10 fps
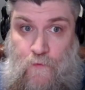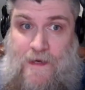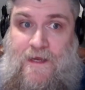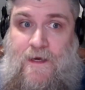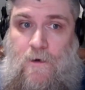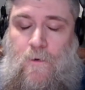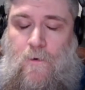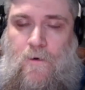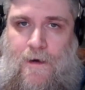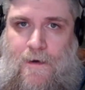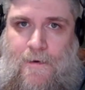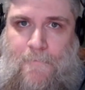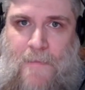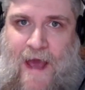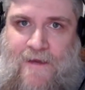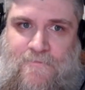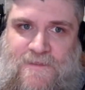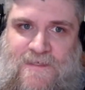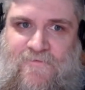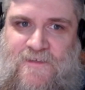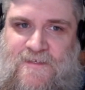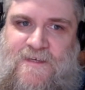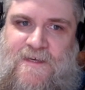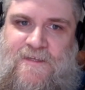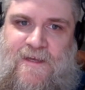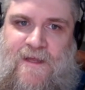three to go. Adam716